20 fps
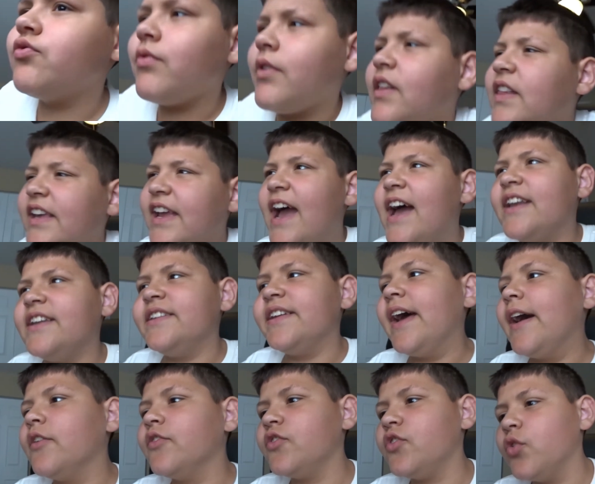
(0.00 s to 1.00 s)
you really got
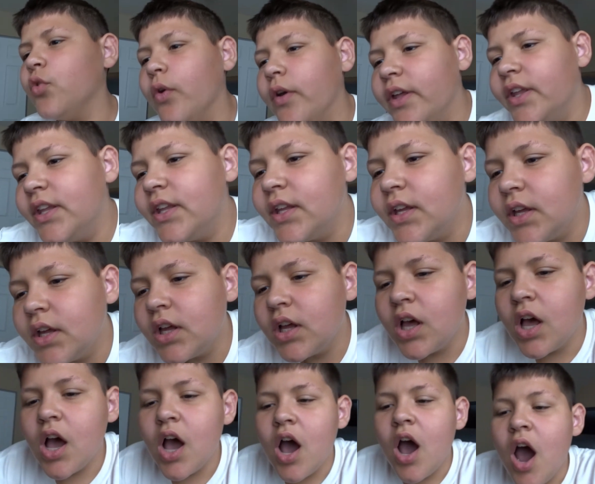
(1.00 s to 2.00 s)
down to it
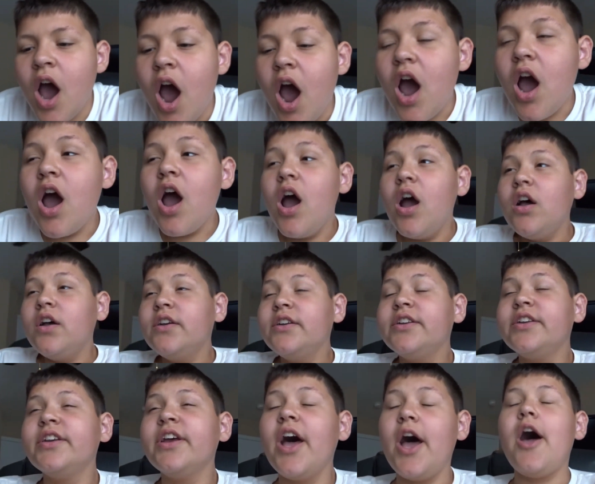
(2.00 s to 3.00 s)

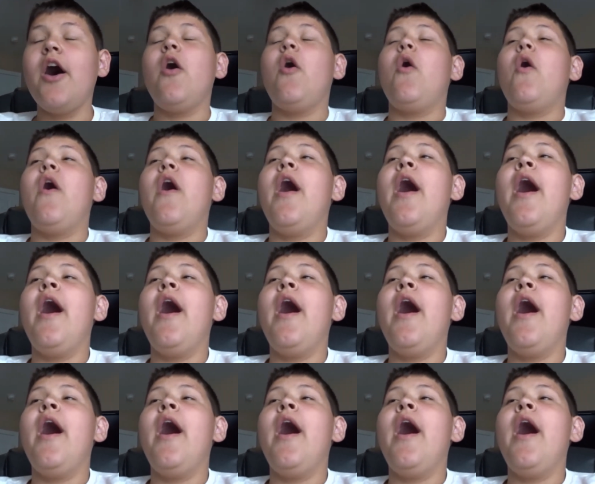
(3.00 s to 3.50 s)
so